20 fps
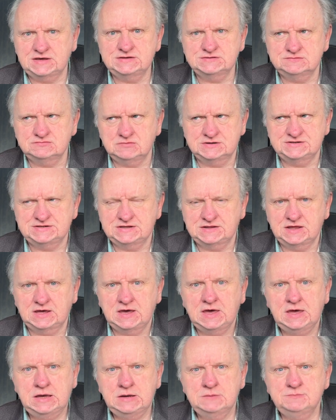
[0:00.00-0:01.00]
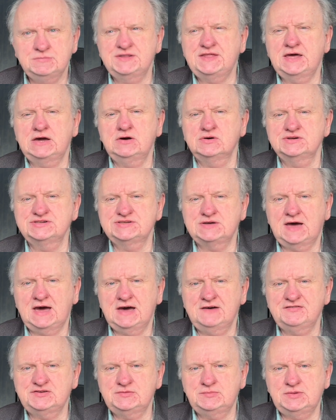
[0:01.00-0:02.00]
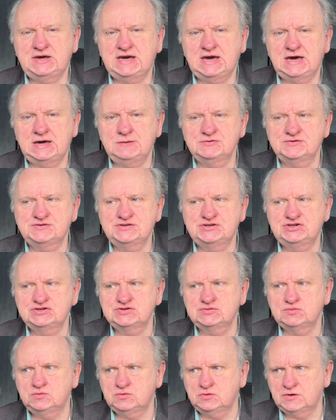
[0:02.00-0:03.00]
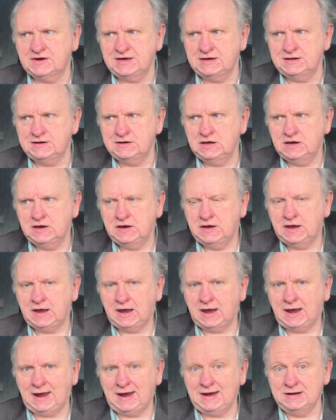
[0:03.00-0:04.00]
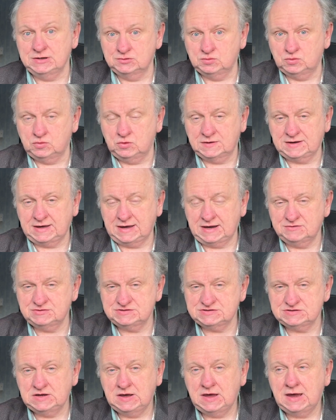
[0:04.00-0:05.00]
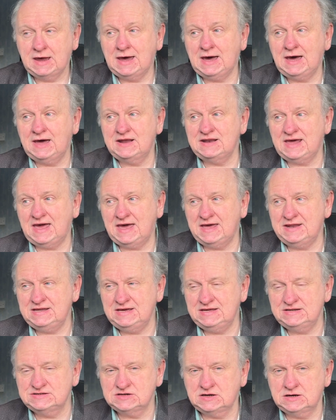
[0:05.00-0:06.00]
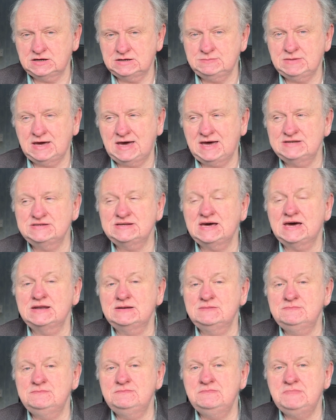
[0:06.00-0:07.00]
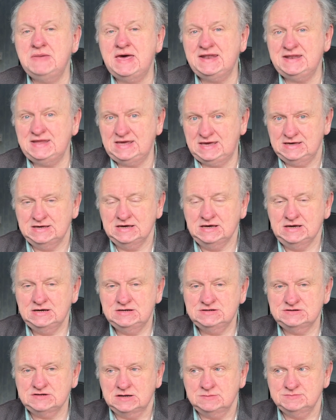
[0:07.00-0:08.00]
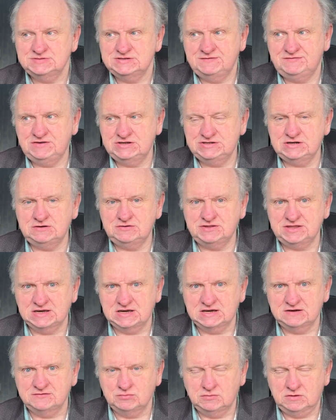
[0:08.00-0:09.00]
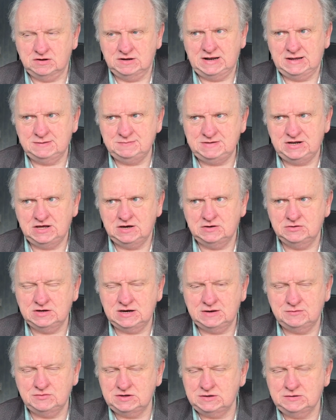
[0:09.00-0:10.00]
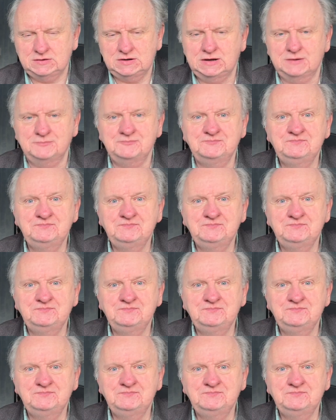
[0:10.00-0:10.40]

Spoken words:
it's a writing thing, but they also have to be able to just walk in and walk out at any time and at many times. And if you do think of one, let me know how. Yeah.